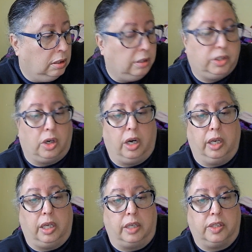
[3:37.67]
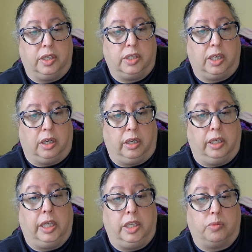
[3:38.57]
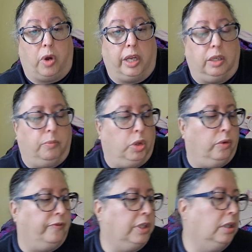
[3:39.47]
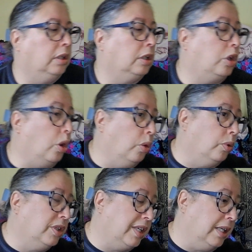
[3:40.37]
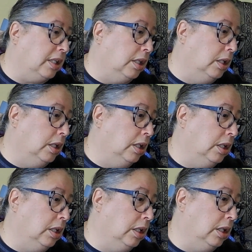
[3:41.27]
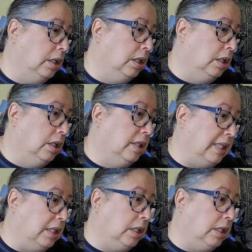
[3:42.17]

sorry, Gussie's here and he's why you moved. Go sit, sit.